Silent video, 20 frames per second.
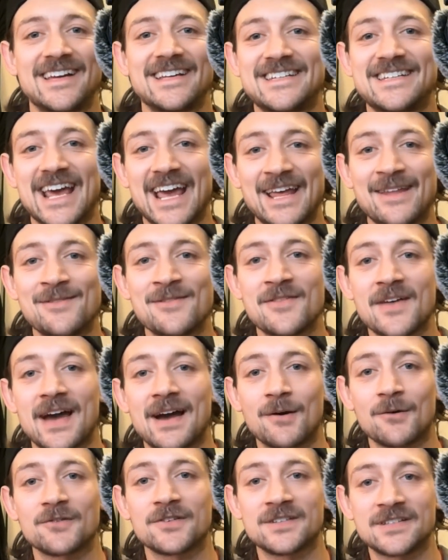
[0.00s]

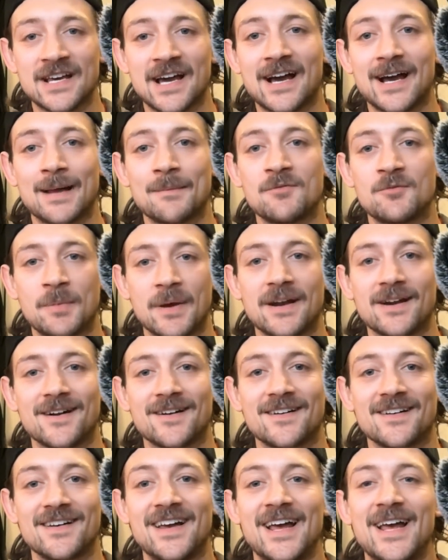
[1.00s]
10,000 times
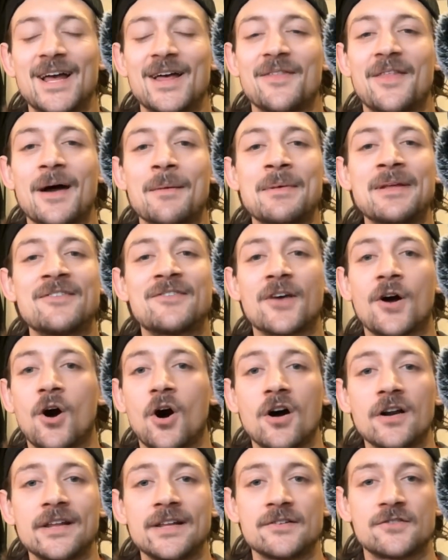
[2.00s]
better. That means the
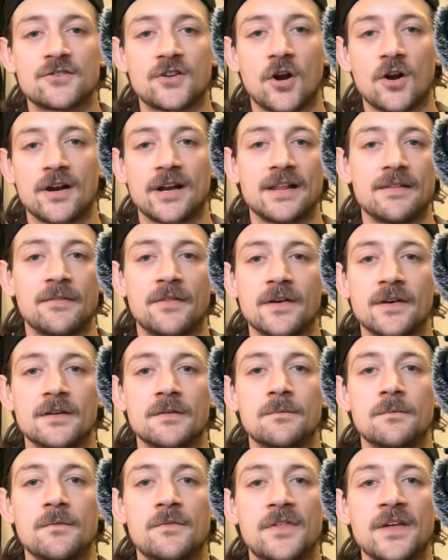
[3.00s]
audience targeting,
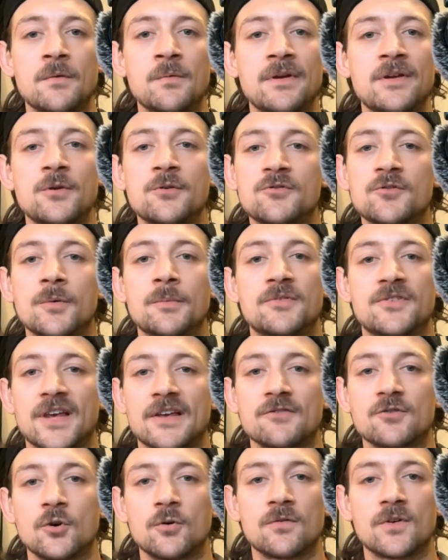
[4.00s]
the thing we used to
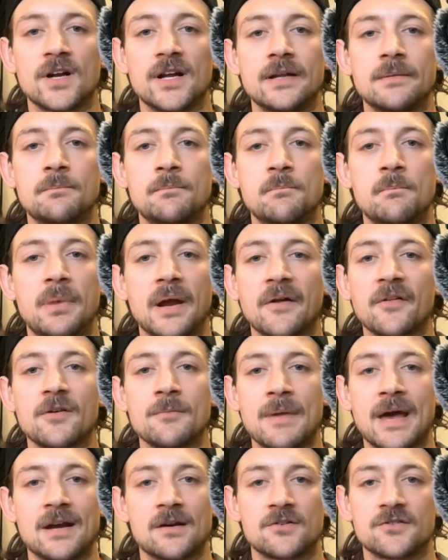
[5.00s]
obsess over, it barely
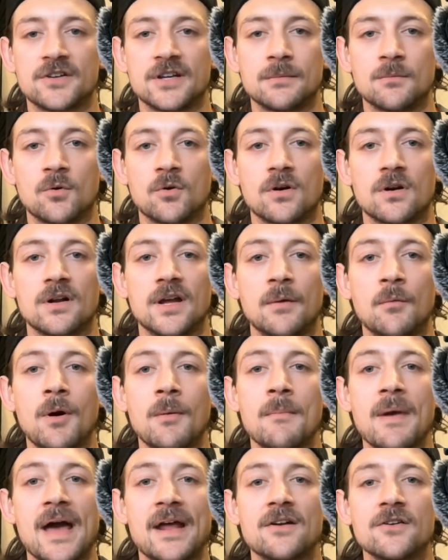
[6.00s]
matters anymore. And
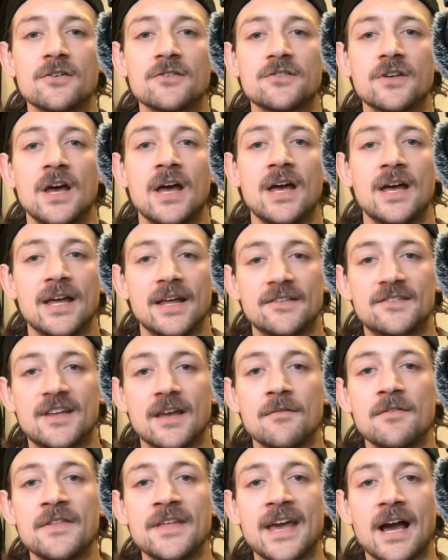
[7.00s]
what matters is
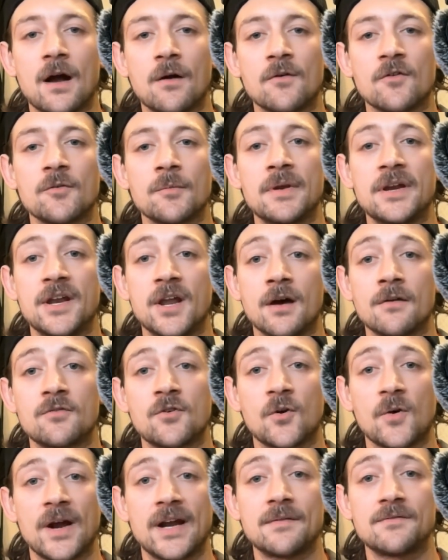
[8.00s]
giving the algorithm enough
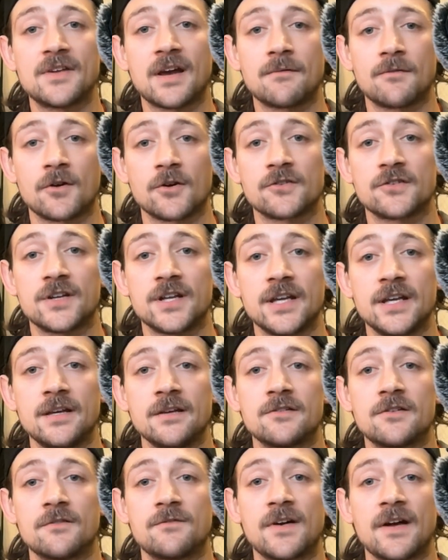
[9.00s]
creative diversity
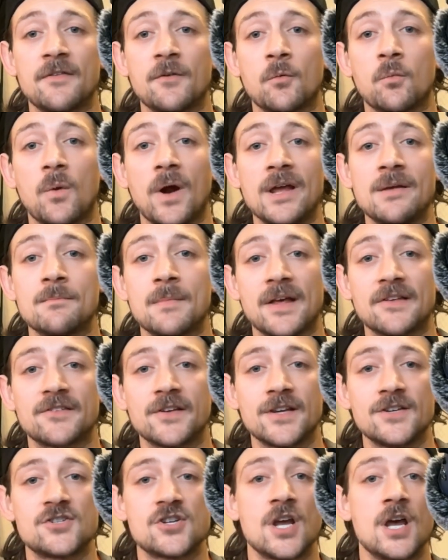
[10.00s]
to find the right
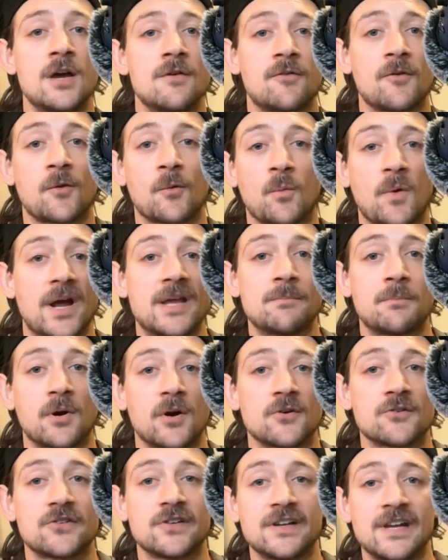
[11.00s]
message for the right
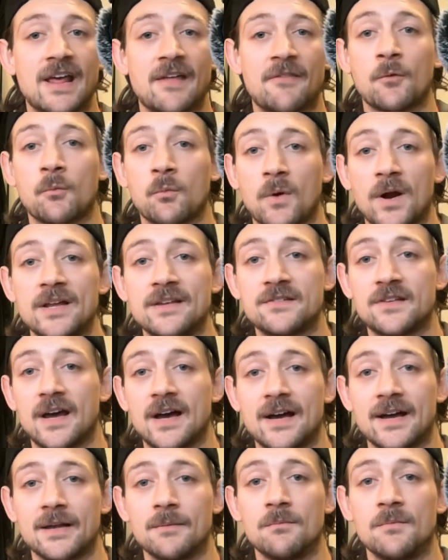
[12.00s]
person at the right
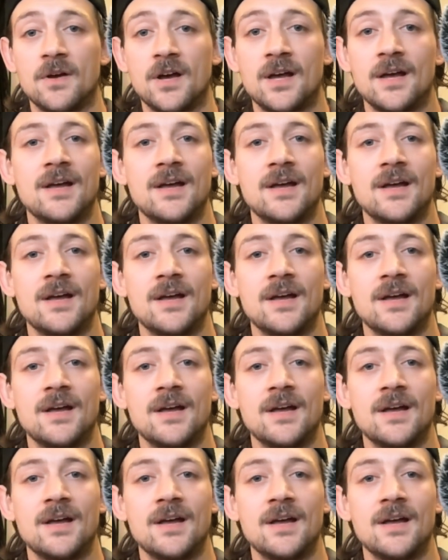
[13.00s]
time.